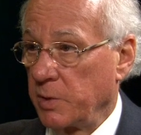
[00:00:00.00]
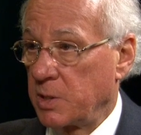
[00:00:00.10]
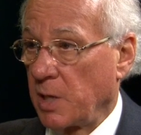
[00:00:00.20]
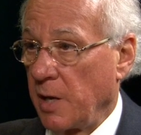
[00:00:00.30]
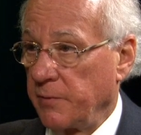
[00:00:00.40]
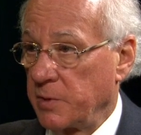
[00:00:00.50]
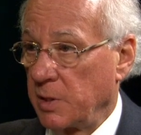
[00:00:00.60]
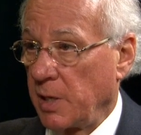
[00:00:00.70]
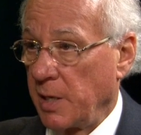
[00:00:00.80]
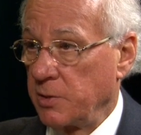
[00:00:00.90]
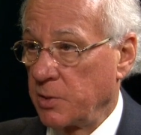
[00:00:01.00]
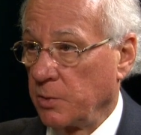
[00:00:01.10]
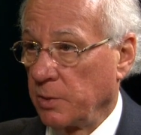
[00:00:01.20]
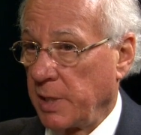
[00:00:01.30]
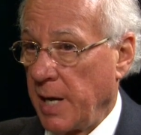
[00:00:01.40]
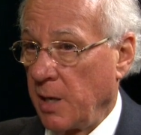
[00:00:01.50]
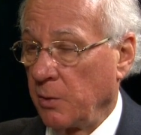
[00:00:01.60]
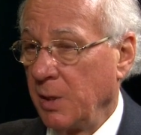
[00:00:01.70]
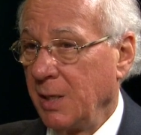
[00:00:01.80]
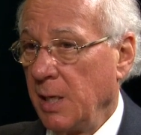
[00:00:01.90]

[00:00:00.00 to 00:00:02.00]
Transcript: with Stuyvesant High School now.